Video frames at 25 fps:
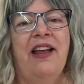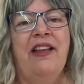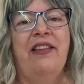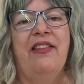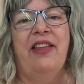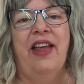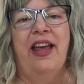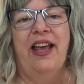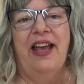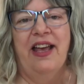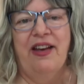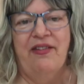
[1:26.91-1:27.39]

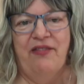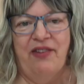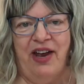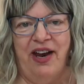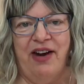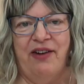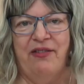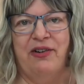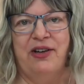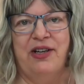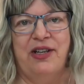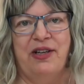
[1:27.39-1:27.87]
they have
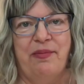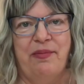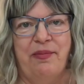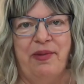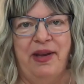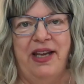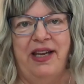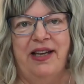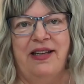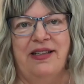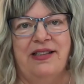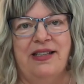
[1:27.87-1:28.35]
ever
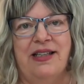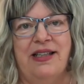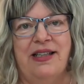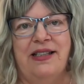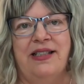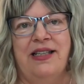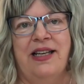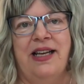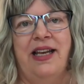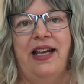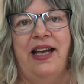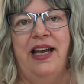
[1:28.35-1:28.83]

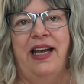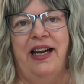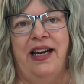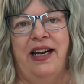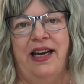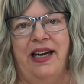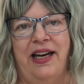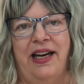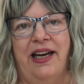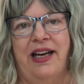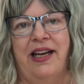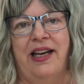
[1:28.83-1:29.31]
demanded in
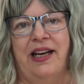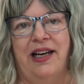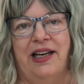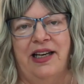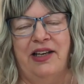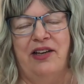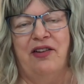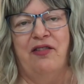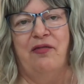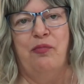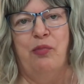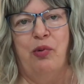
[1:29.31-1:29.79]
any
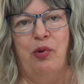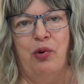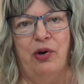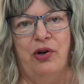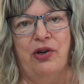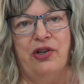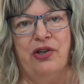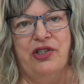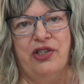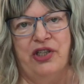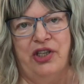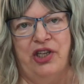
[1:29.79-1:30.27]
kind of
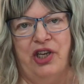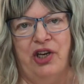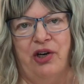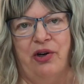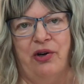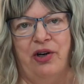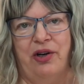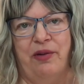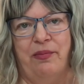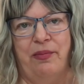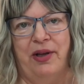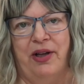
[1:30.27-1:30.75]
border
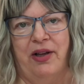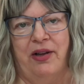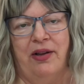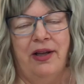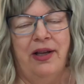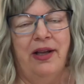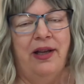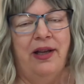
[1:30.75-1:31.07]
security bill.